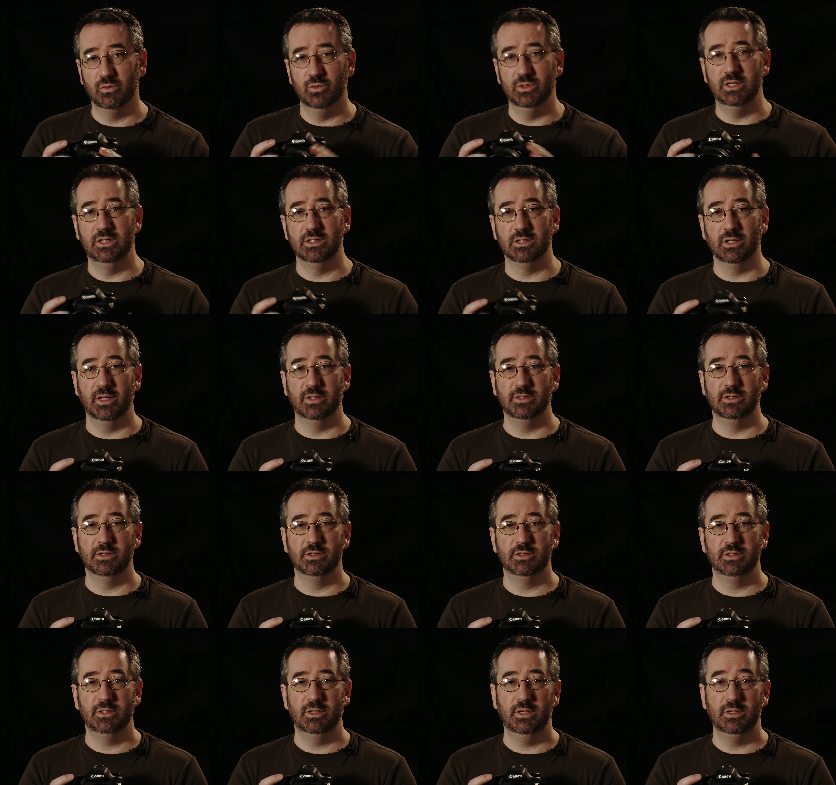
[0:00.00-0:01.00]
with these
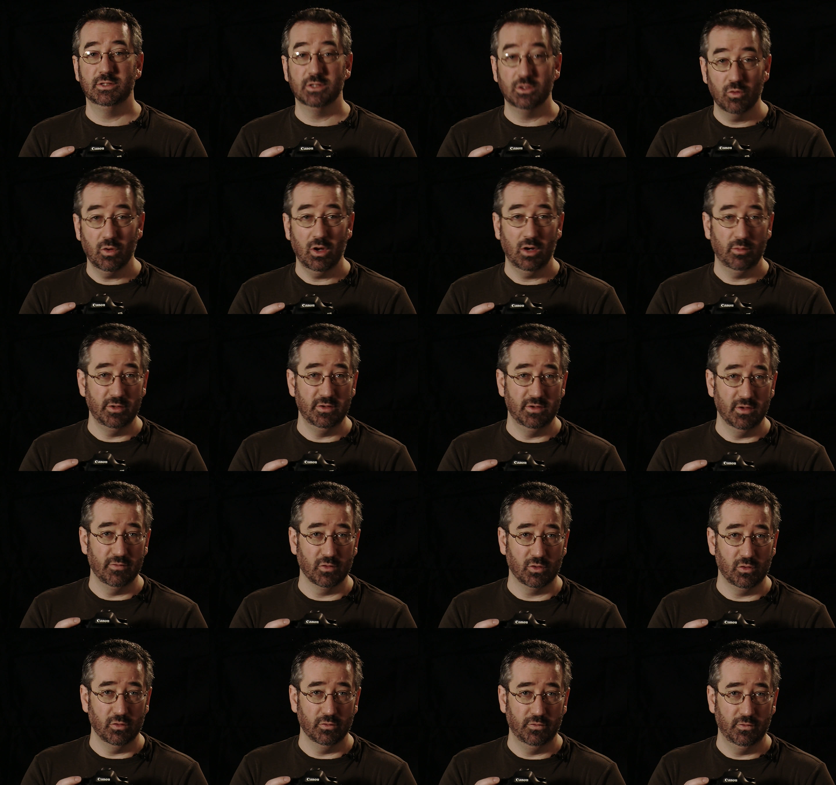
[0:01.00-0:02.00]
lenses is incredibly
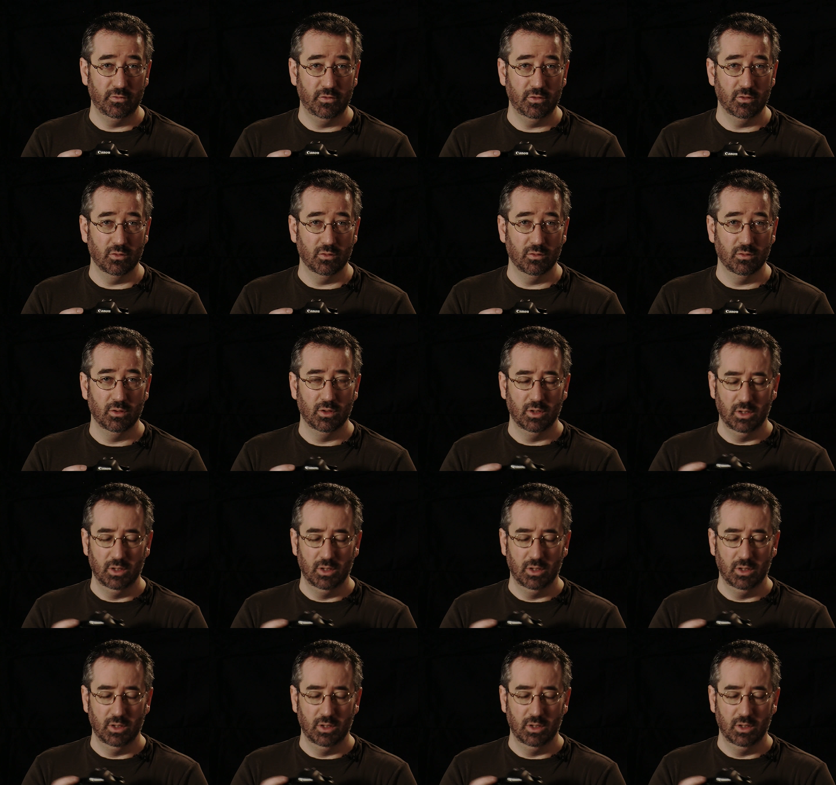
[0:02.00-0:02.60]
difficult to do.